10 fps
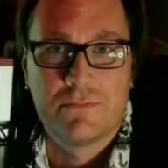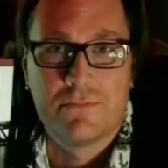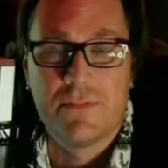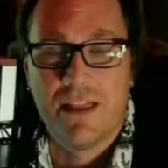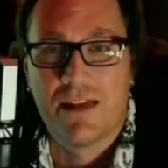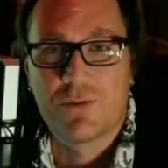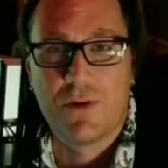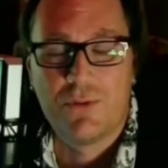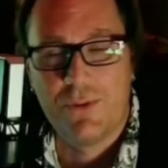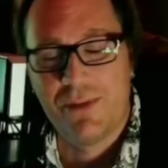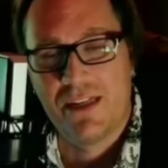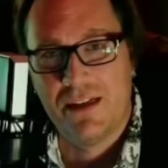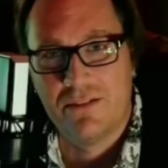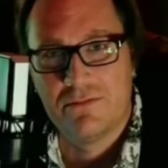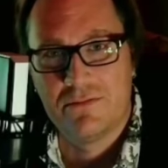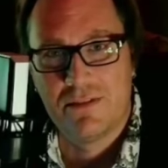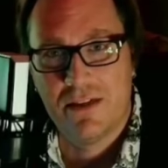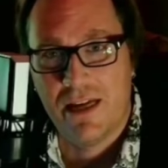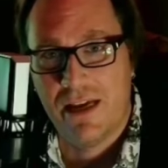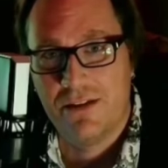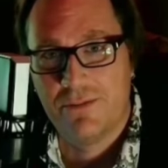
And that's where we begin today.